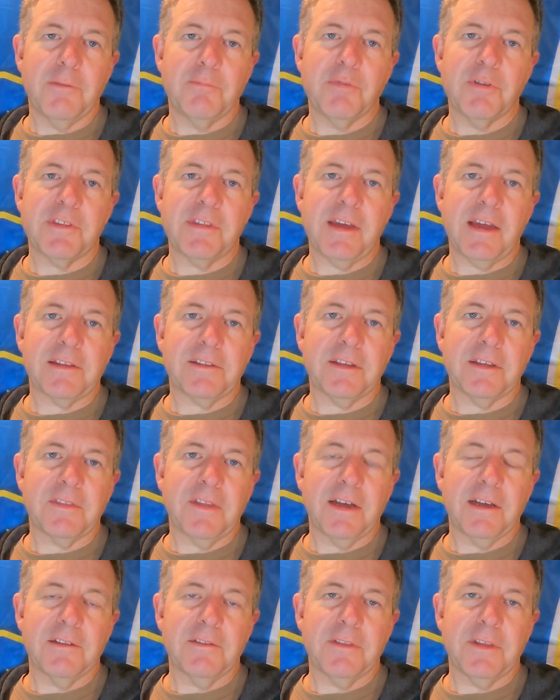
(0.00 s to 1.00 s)
protecting
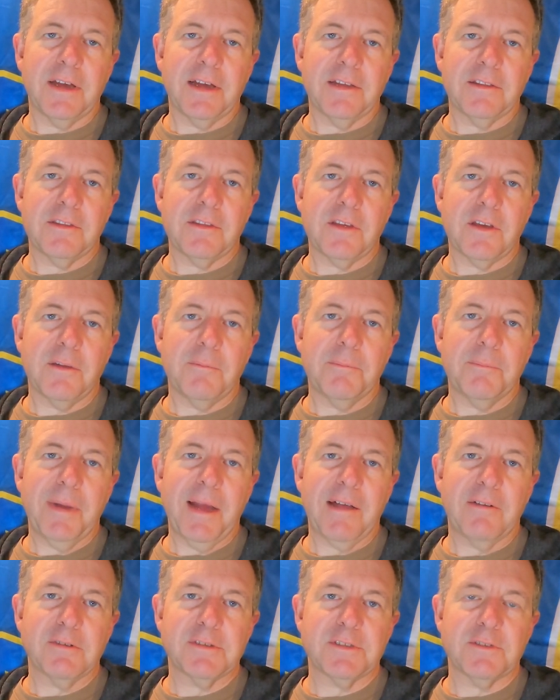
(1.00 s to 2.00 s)
that
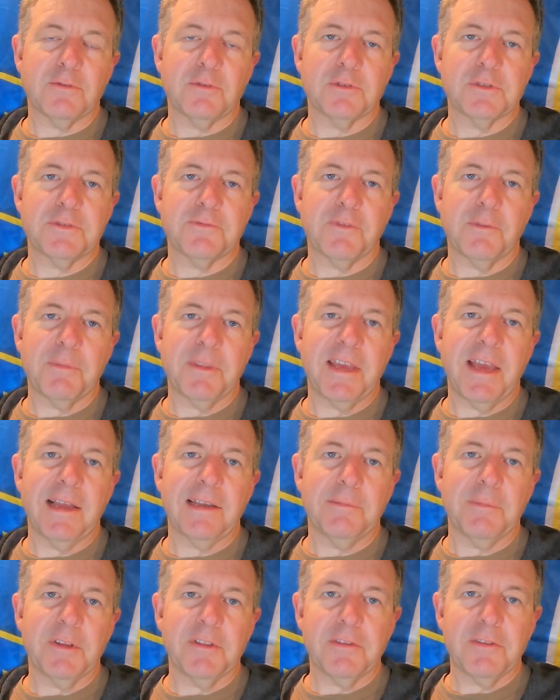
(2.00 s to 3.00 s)
power source from the
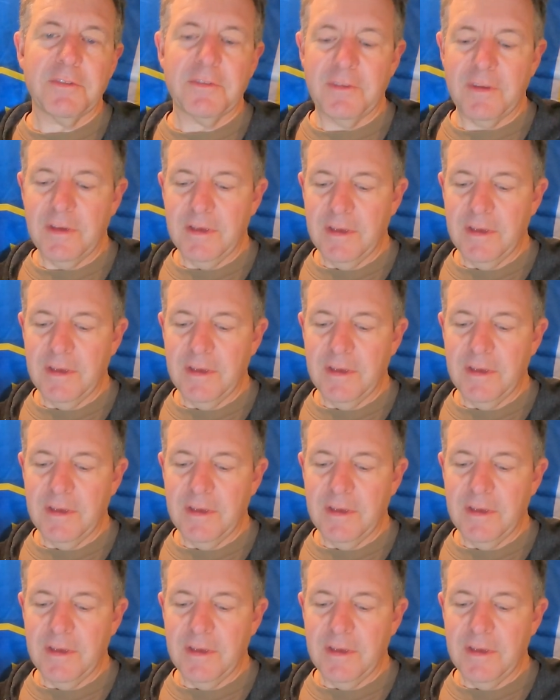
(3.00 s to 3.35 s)
elements.